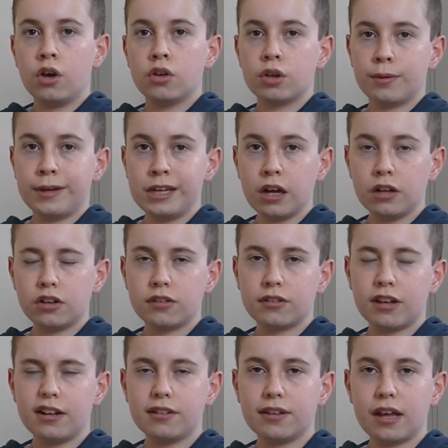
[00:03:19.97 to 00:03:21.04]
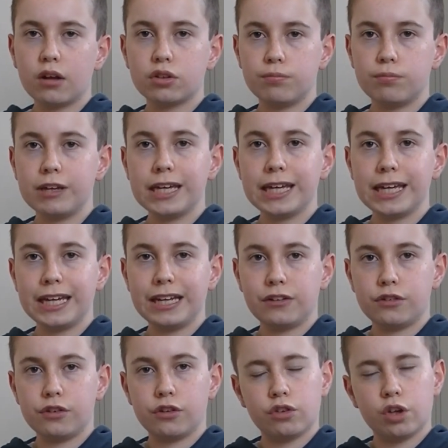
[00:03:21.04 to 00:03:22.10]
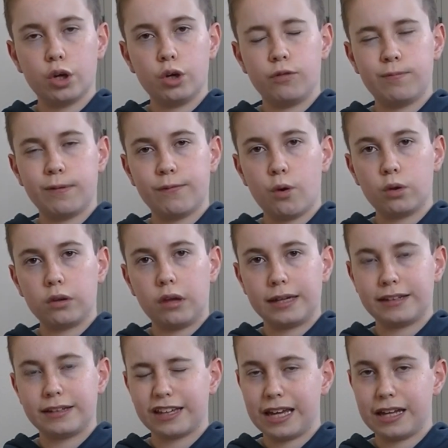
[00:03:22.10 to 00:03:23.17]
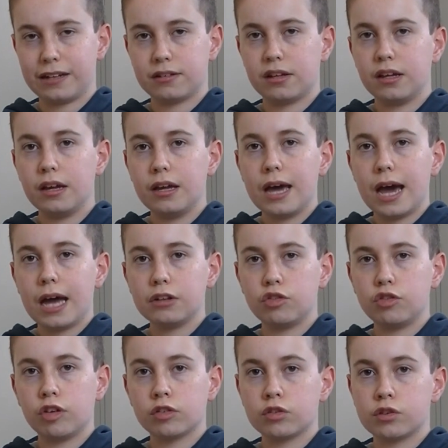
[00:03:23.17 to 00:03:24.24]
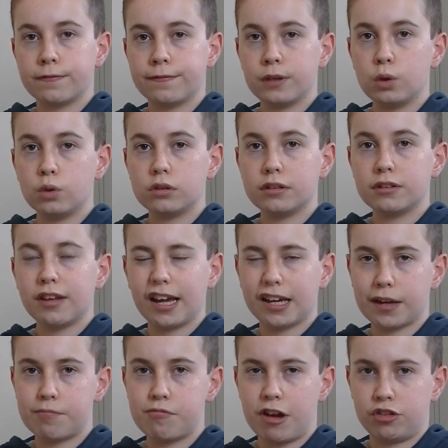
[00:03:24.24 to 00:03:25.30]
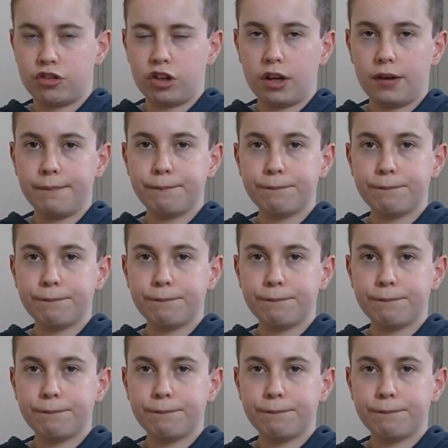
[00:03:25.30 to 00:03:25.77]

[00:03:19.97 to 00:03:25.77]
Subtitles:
so he understands how to preheat the stove before lighting it and adjust the fuel and tank pressure.